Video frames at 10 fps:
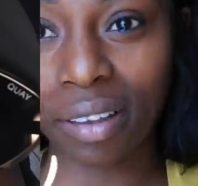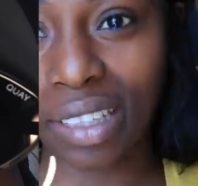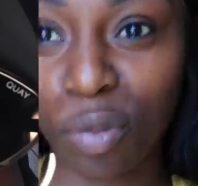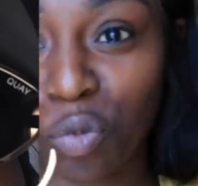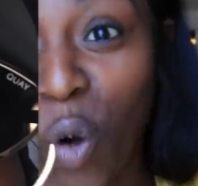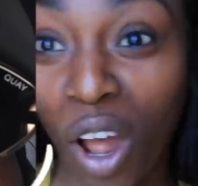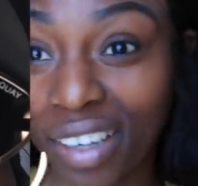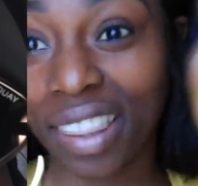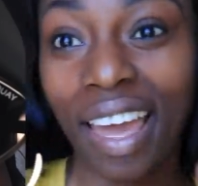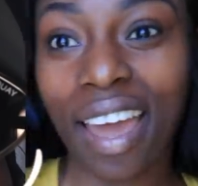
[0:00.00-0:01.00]
I was like,
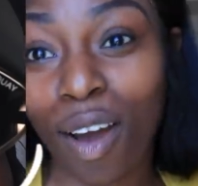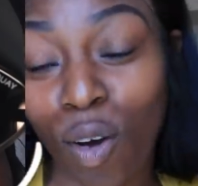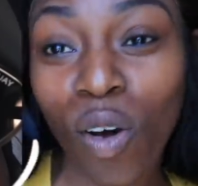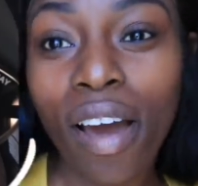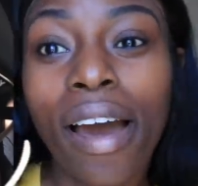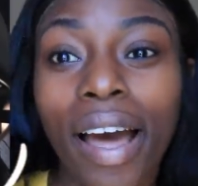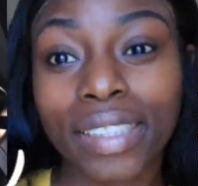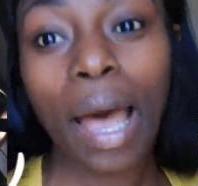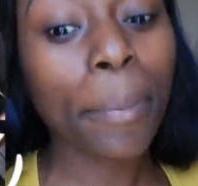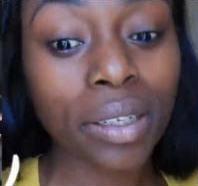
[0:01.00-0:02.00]
what the hell
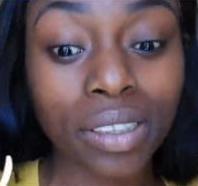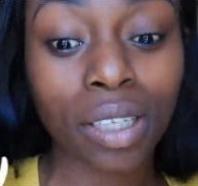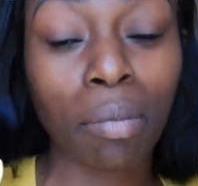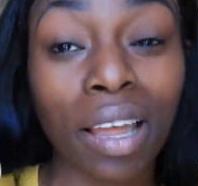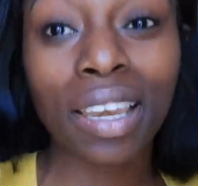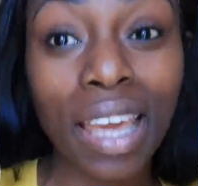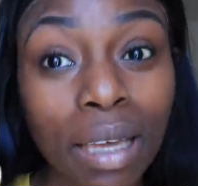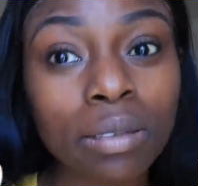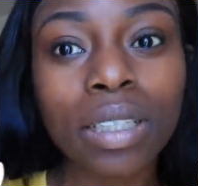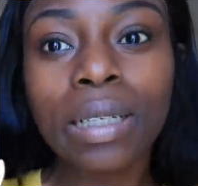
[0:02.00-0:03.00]
has happened to my
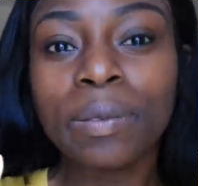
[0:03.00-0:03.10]
lips?